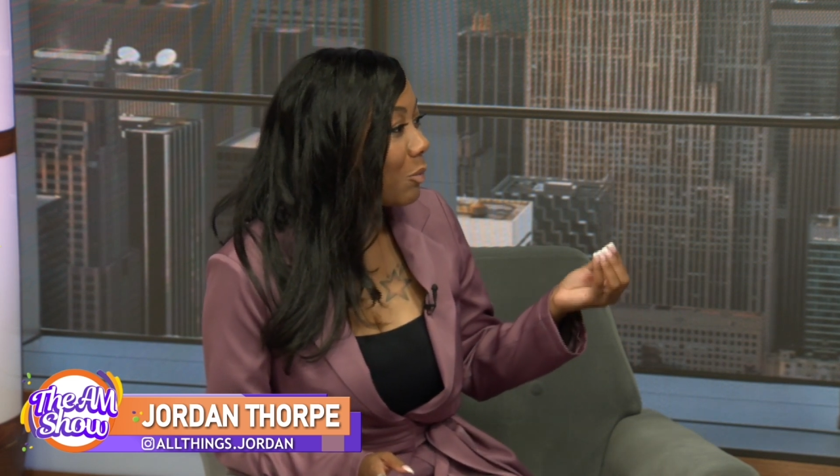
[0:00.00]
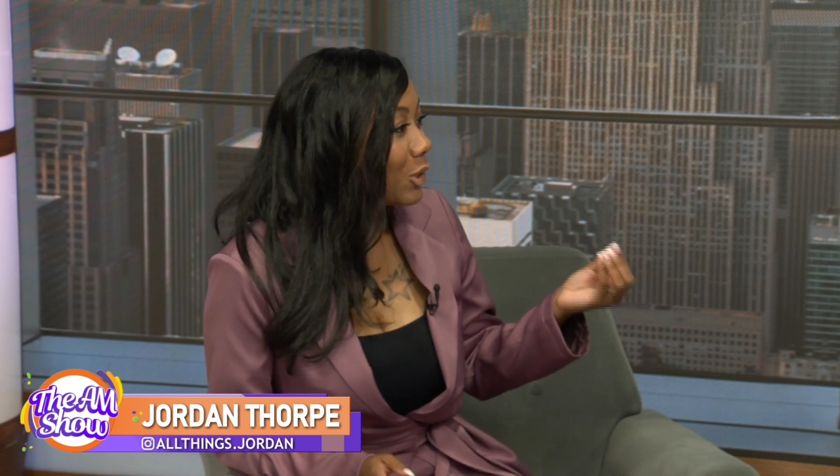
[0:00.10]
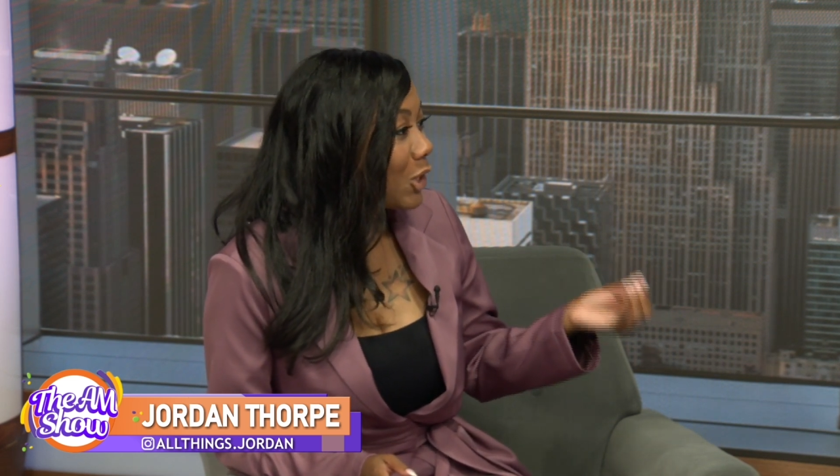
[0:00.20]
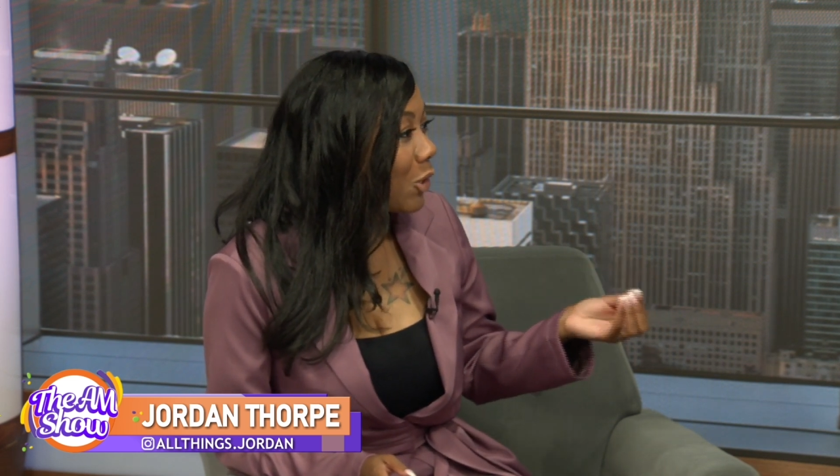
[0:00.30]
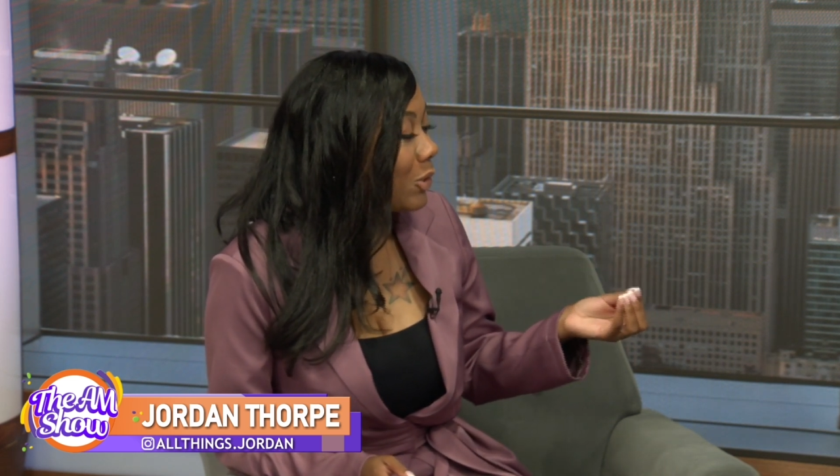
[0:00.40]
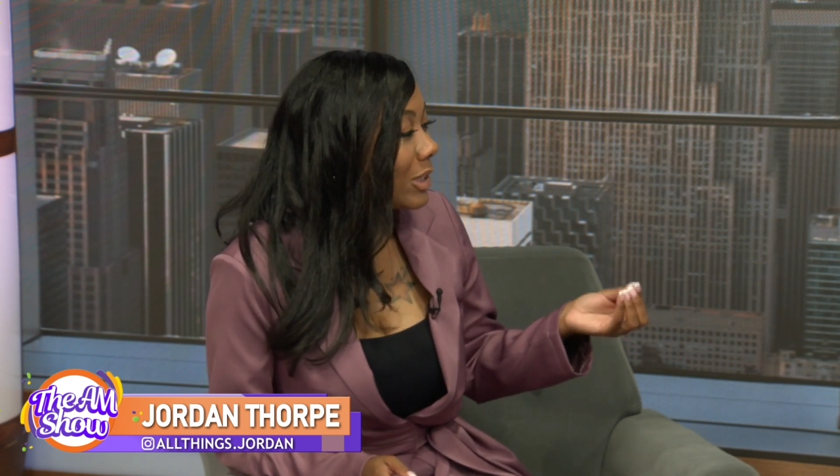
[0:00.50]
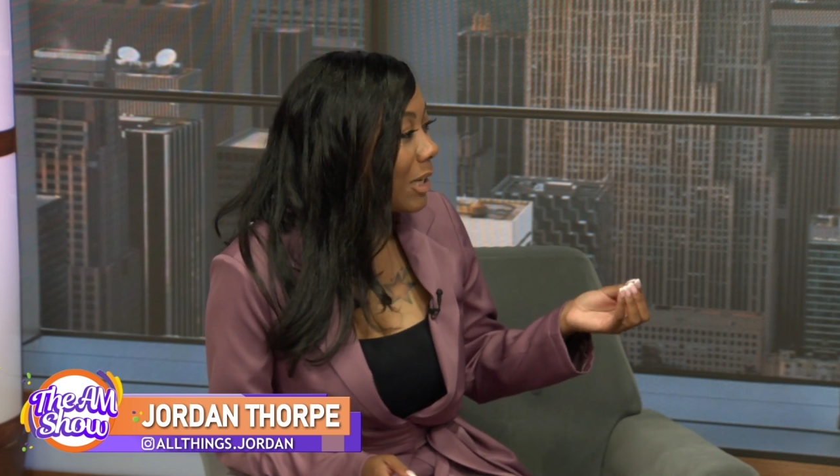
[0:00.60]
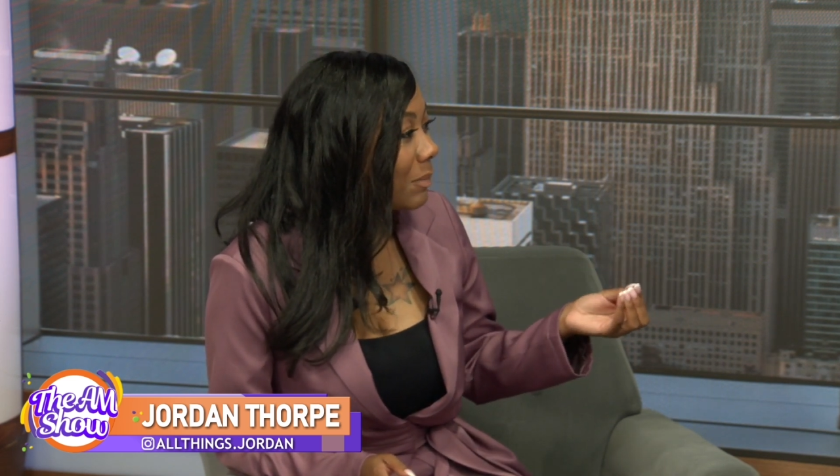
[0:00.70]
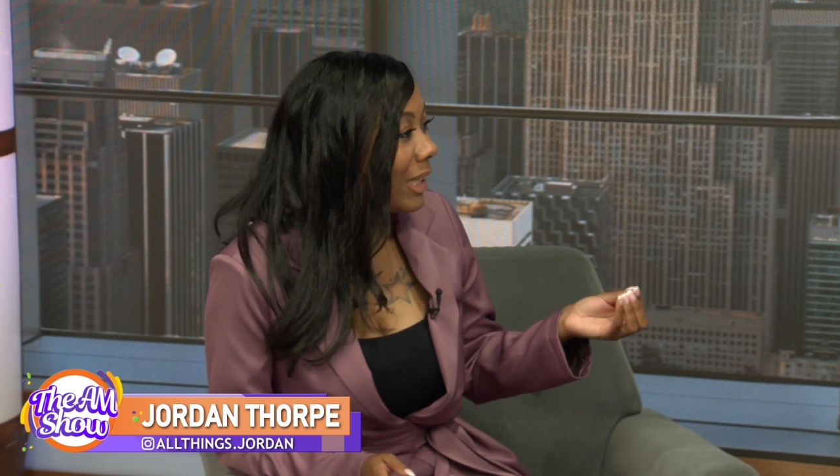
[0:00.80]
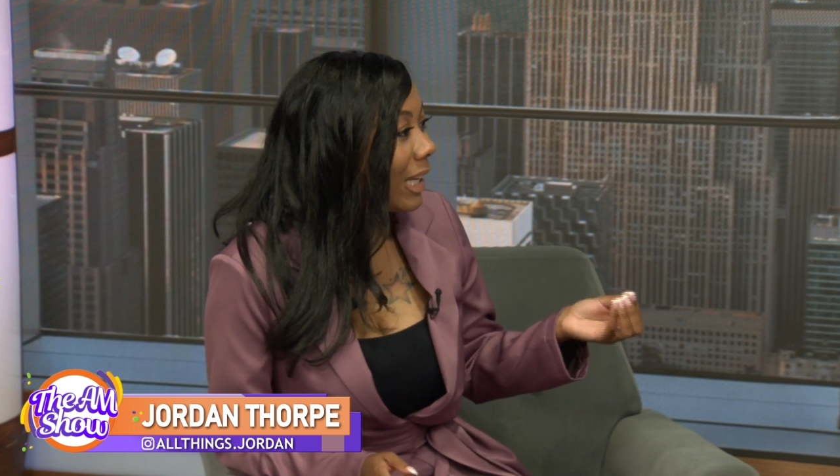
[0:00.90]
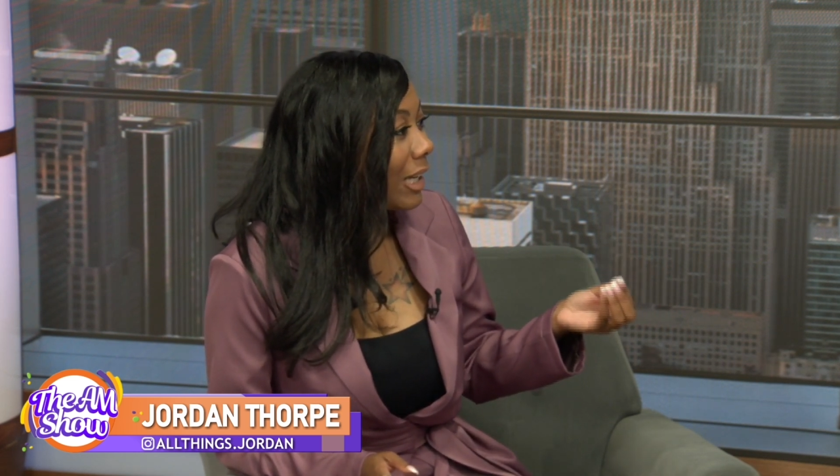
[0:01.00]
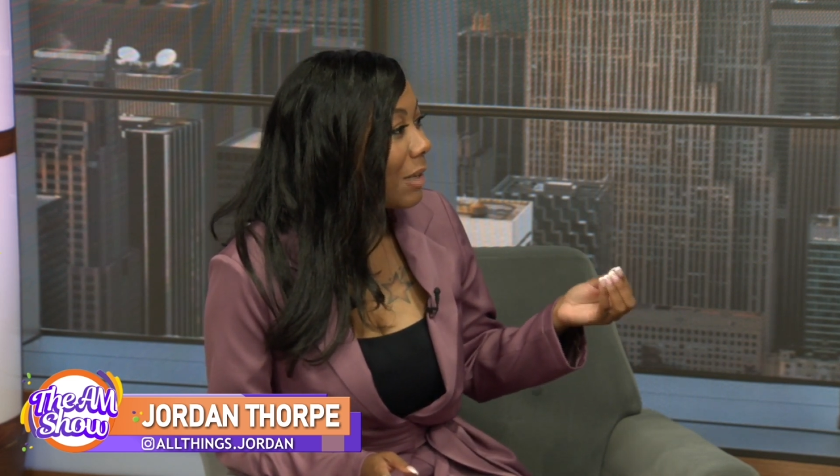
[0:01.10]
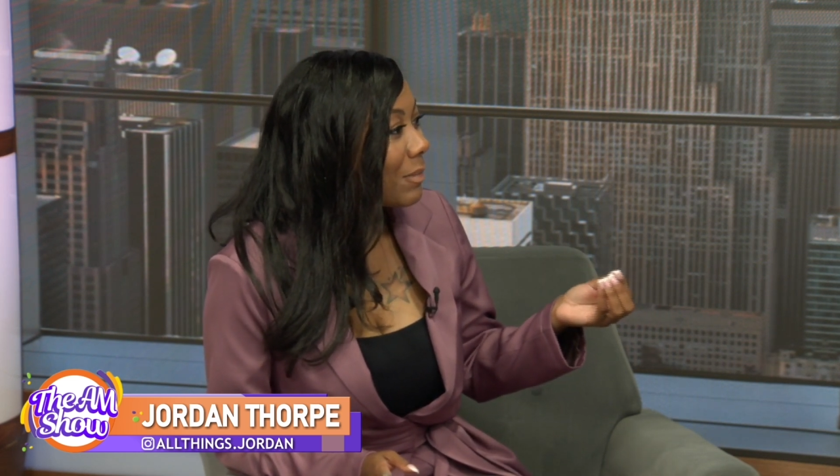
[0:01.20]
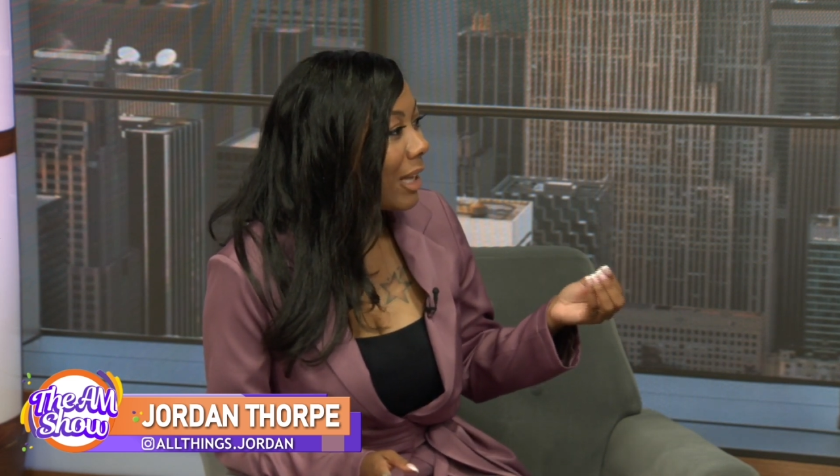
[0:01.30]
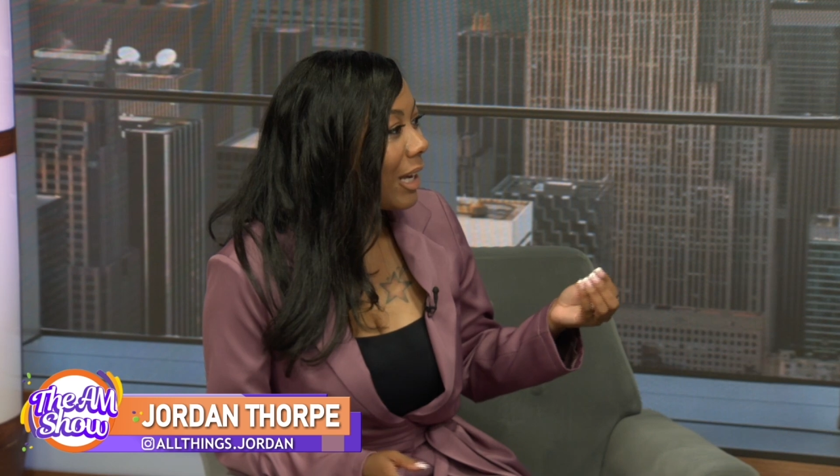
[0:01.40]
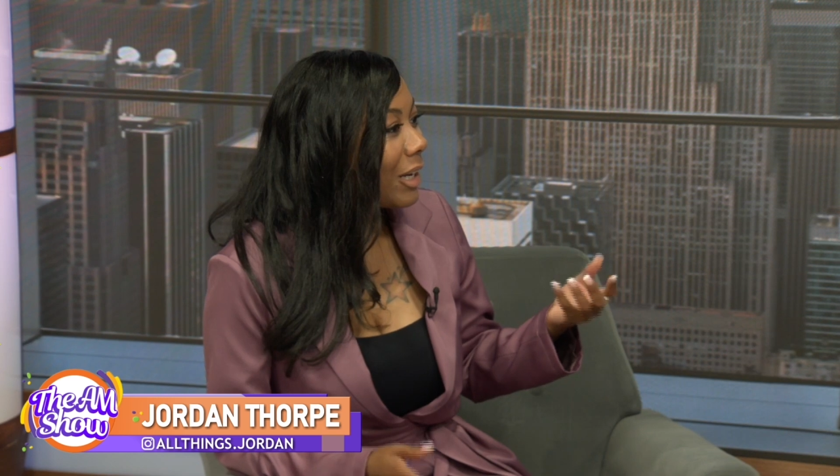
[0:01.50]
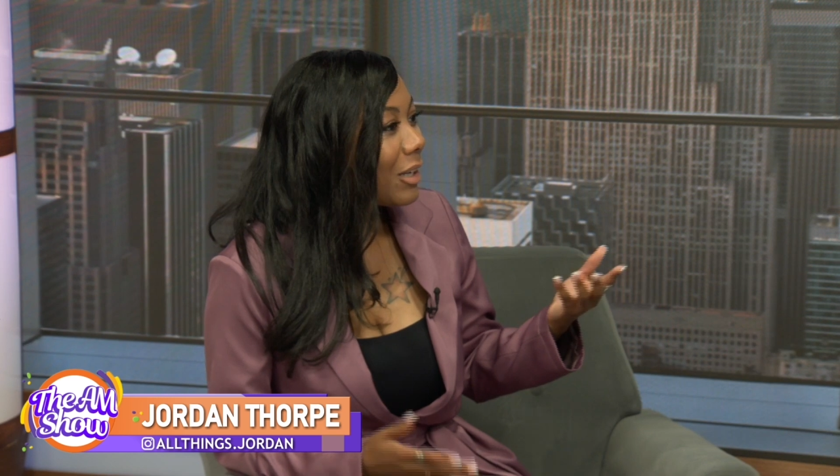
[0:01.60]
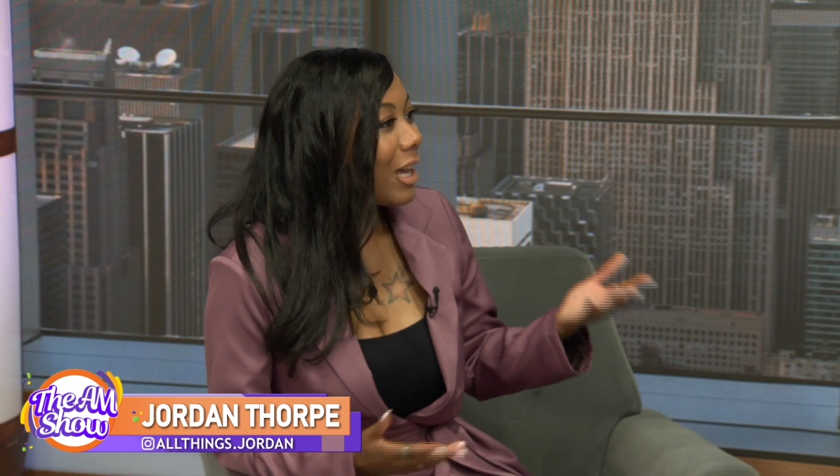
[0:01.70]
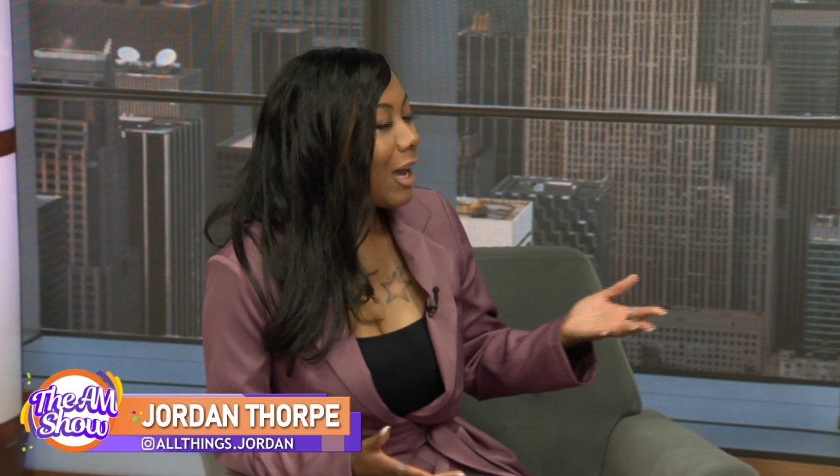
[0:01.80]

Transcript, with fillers: will tell you something, and I'm like,